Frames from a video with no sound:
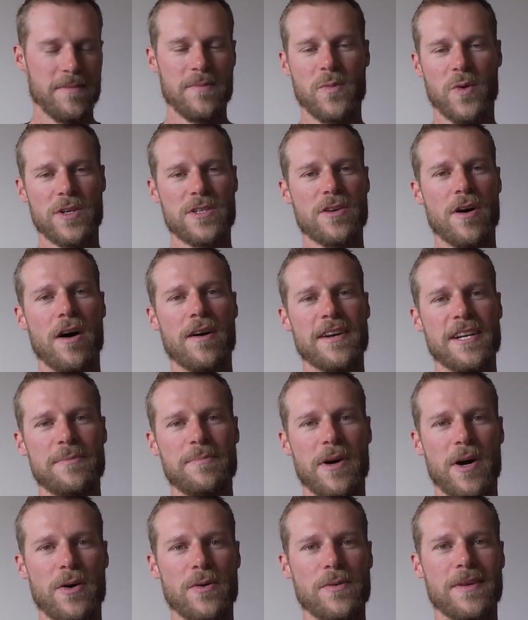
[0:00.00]
We're talking
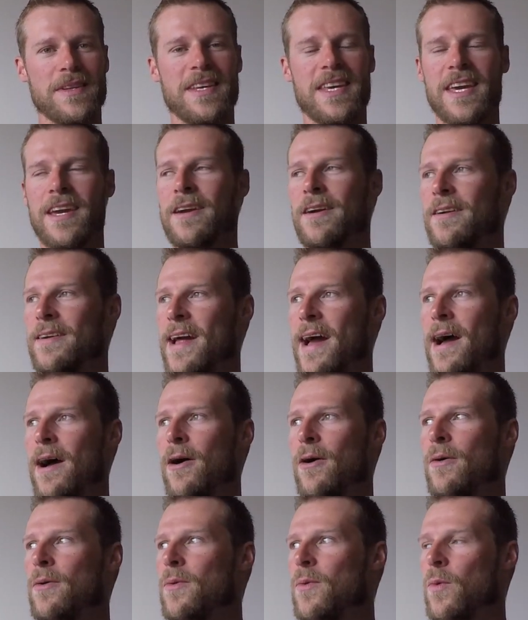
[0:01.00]
about gear
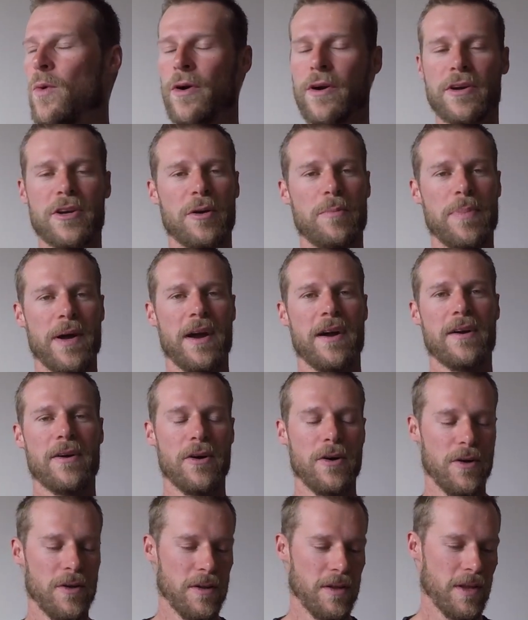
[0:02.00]
now, work apparel.